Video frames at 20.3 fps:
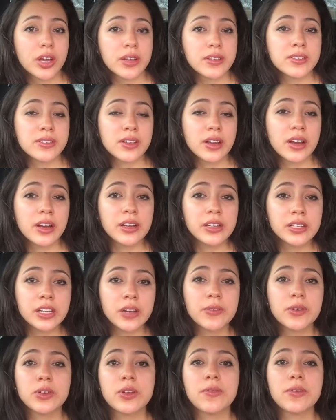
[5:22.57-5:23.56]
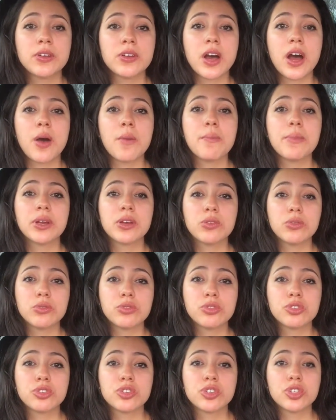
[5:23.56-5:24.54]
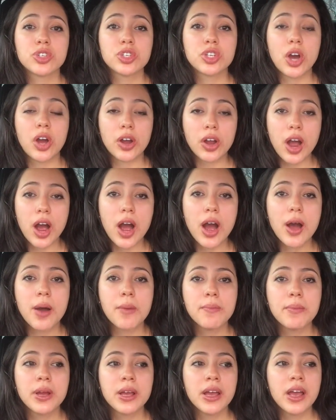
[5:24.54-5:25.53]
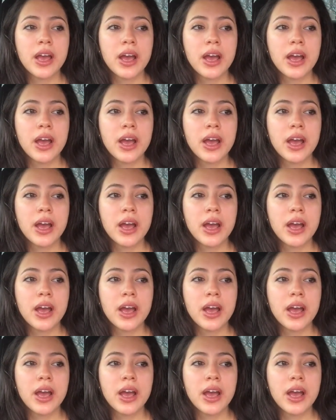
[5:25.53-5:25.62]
It's www.magoosh.com.